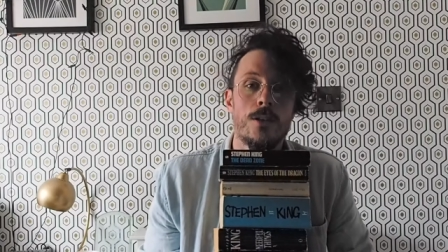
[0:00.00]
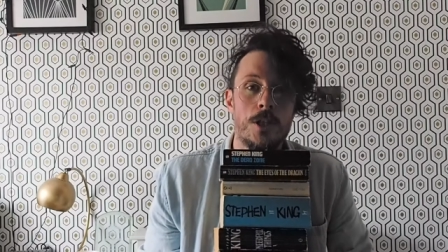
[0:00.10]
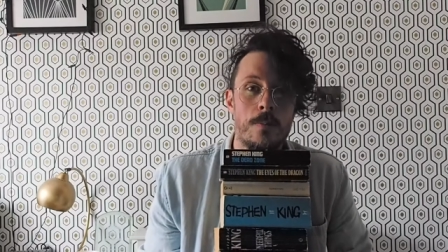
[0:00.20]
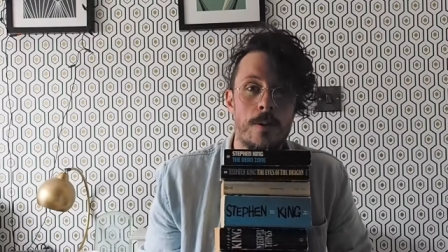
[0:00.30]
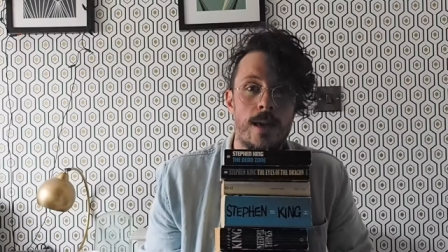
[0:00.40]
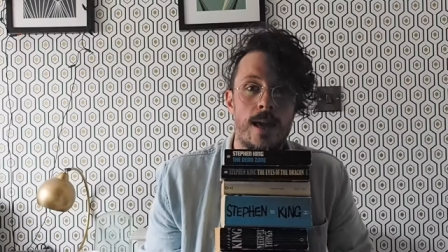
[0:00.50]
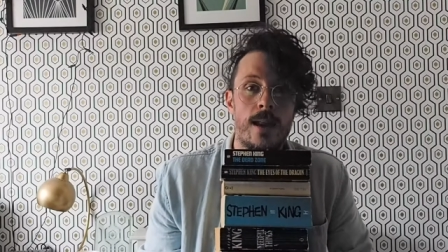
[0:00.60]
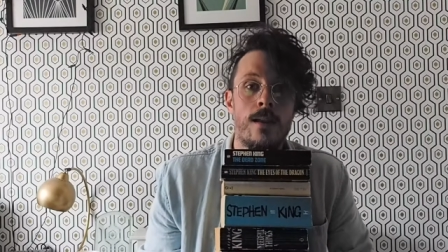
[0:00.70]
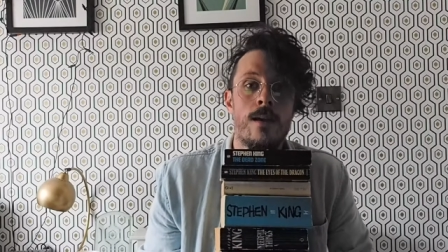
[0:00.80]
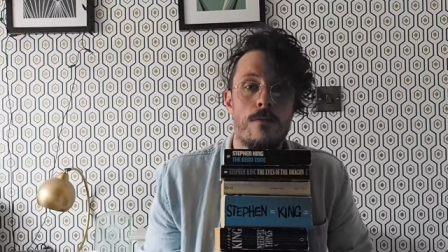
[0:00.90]
jumping
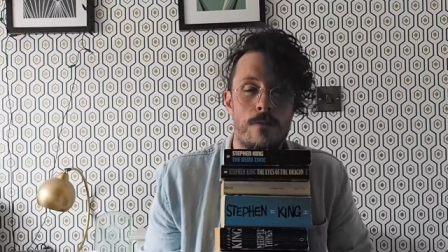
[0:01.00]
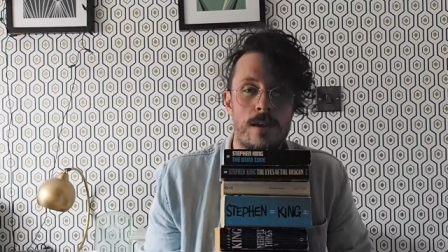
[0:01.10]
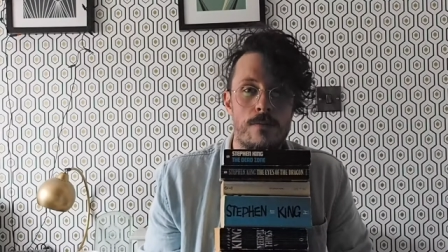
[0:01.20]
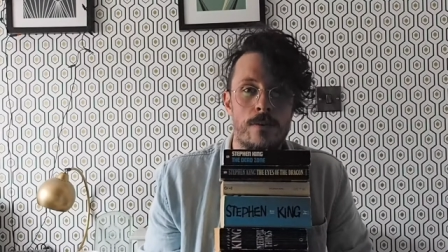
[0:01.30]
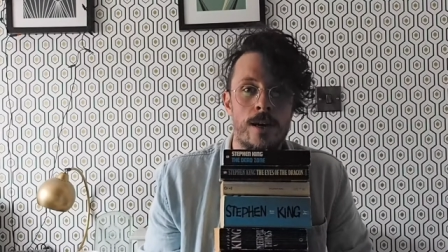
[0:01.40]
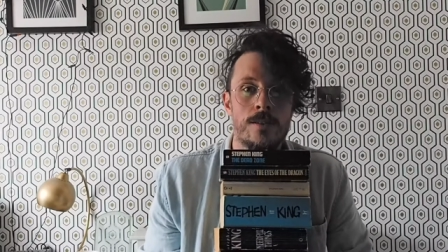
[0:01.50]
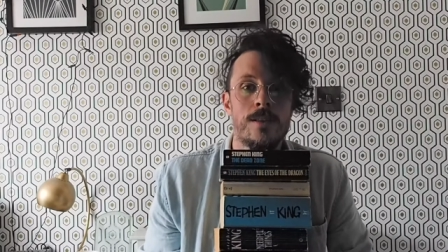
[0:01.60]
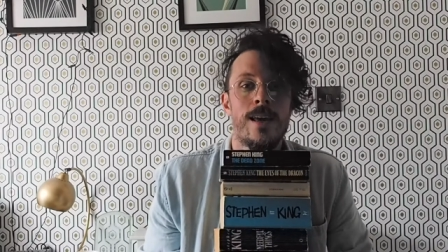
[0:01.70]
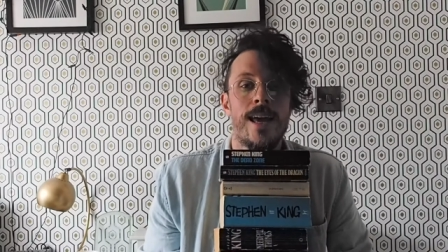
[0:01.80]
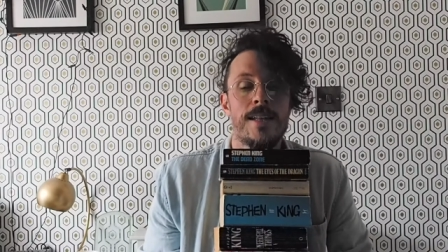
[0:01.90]
in feet
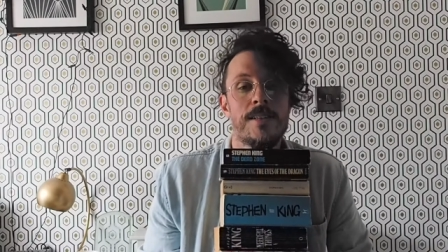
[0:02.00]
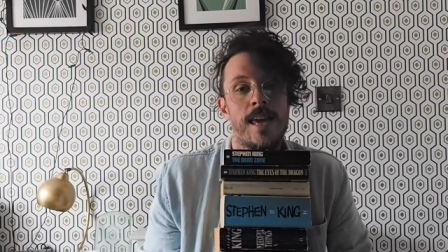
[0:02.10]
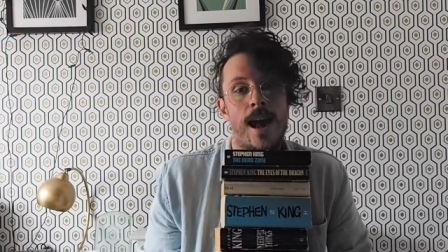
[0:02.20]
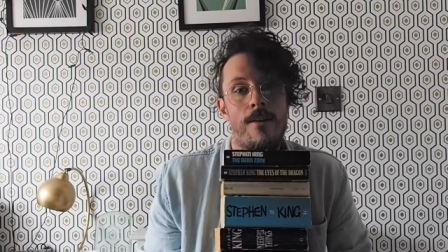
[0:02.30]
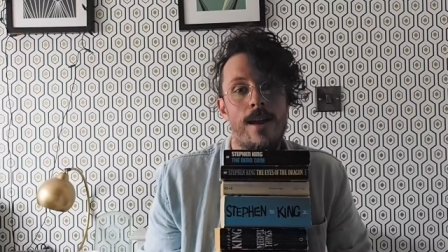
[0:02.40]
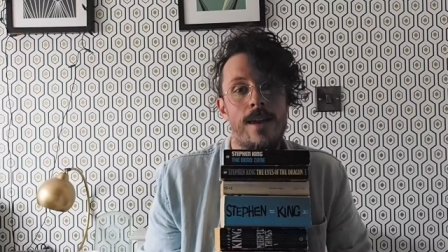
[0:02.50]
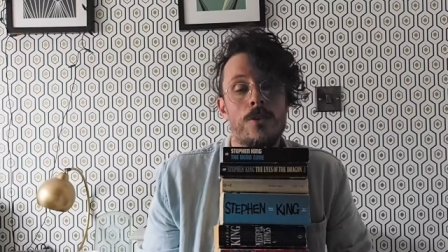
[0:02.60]
first into Carrie.